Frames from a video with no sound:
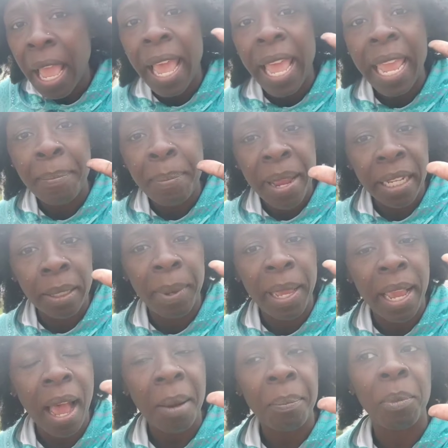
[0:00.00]
he picked me
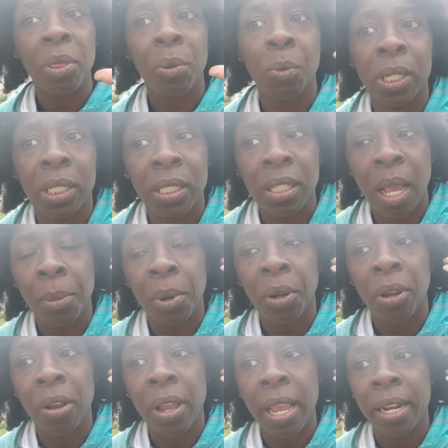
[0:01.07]
up one
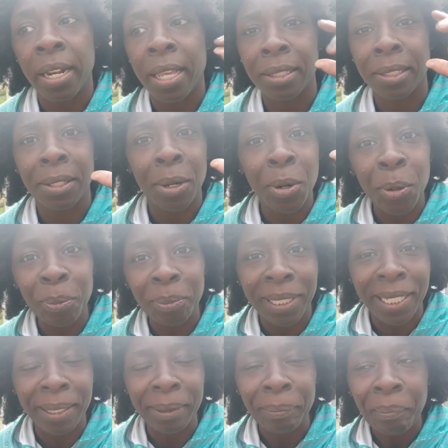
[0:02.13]
summer in his little
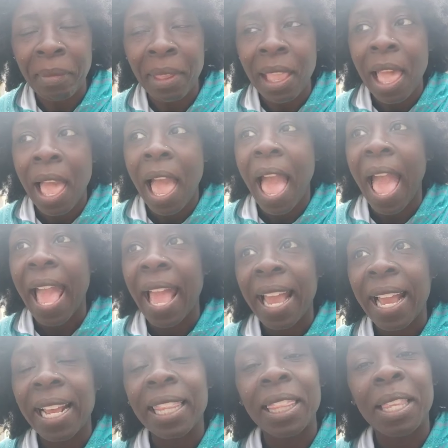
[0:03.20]
hoopty, and the